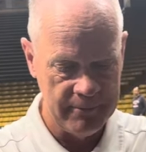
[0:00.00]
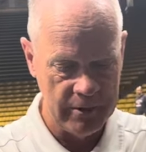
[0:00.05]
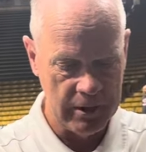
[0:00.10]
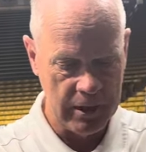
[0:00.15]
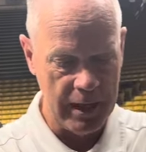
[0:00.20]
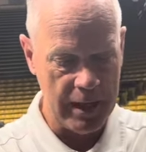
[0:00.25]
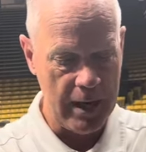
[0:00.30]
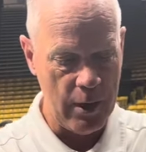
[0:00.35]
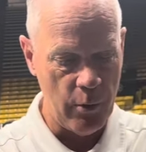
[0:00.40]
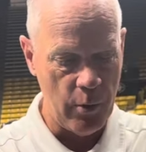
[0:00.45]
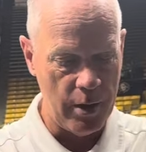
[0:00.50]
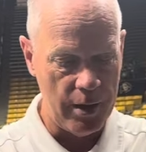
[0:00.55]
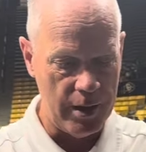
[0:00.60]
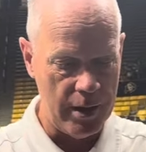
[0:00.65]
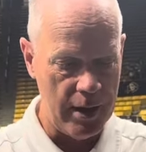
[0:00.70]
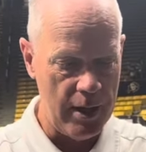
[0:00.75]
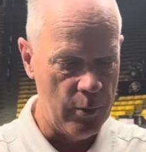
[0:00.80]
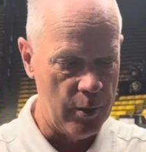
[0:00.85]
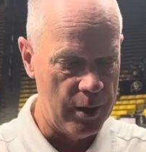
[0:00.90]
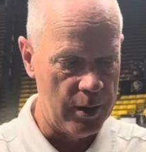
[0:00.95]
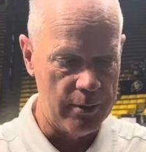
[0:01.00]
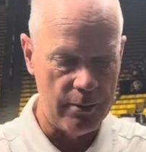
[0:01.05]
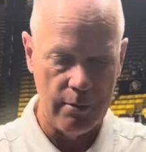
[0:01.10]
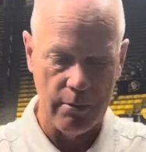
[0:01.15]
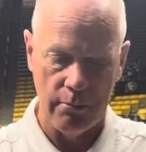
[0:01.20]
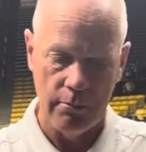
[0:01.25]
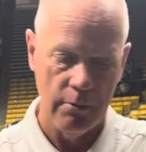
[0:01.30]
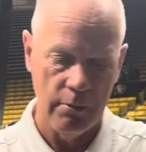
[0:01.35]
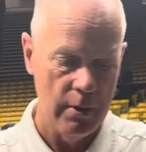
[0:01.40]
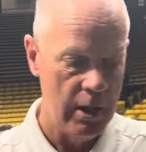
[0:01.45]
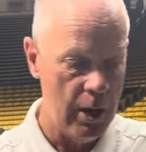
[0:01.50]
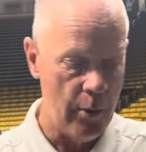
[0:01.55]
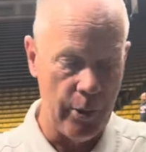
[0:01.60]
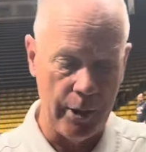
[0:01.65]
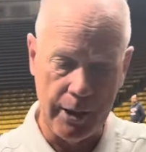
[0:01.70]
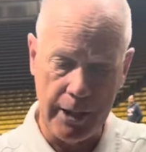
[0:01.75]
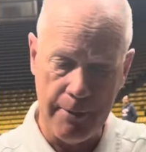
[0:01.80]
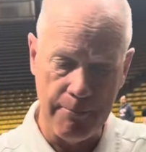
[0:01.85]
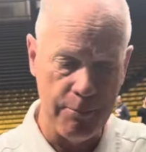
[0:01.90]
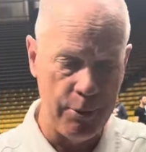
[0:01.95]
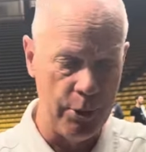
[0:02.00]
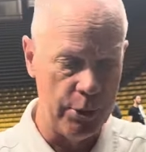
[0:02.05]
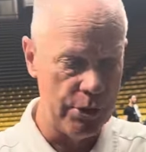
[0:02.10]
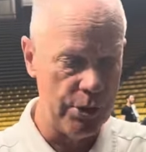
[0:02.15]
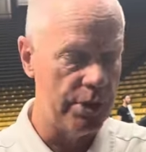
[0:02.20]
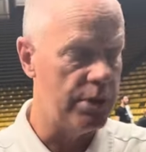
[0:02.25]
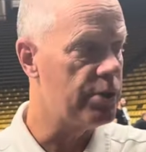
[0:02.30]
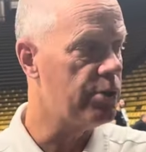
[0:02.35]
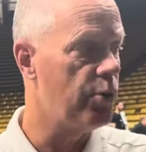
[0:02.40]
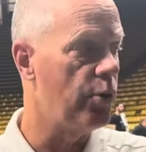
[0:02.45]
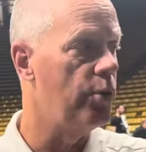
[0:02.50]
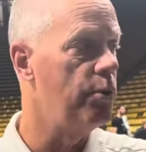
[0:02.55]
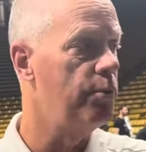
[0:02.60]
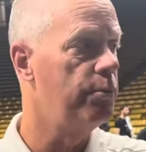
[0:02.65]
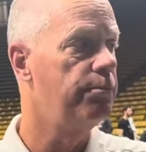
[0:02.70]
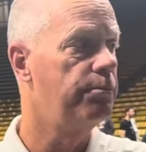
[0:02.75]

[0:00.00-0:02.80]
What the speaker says: again, I want to keep pushing this group.